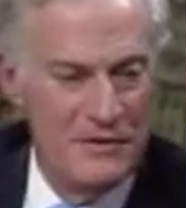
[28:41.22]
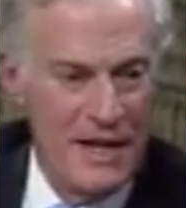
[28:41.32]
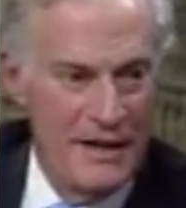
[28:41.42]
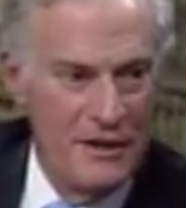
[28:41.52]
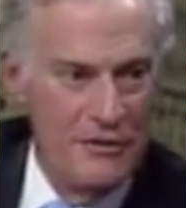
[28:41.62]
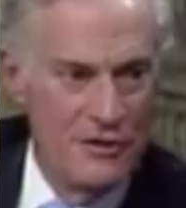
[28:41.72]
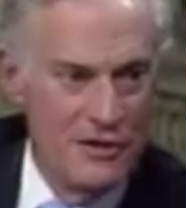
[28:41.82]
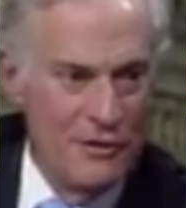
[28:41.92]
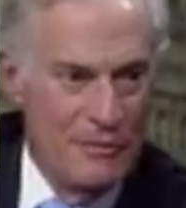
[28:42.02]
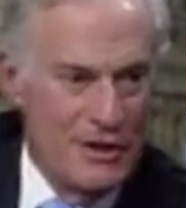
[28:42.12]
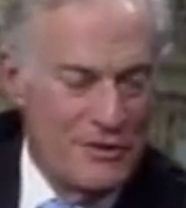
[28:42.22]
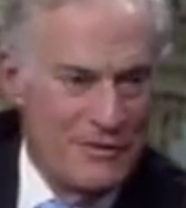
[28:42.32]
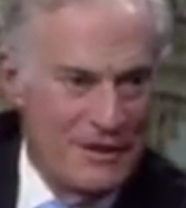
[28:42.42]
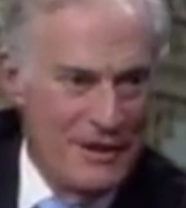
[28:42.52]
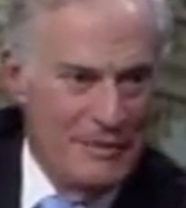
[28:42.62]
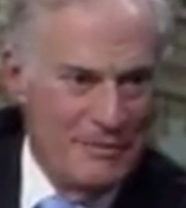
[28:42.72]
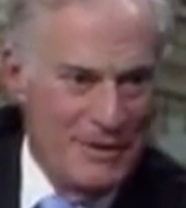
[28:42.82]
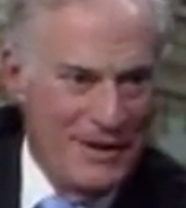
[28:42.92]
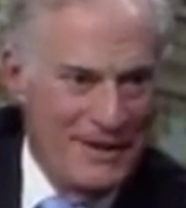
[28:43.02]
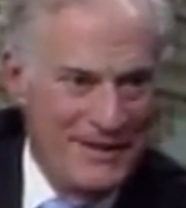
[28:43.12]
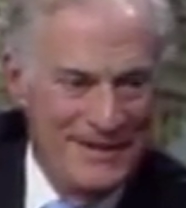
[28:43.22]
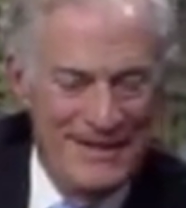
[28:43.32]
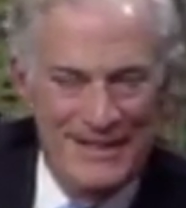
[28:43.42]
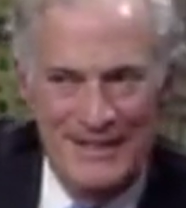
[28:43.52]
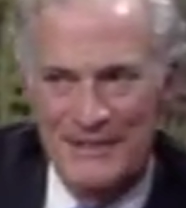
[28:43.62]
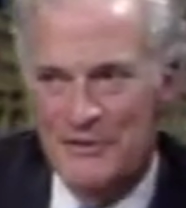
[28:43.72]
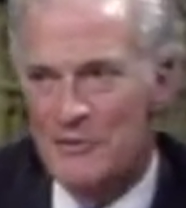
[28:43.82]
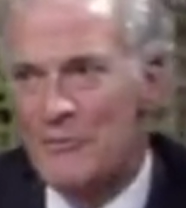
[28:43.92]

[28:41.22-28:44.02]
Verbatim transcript: thank you so much for coming by. Thank you. It was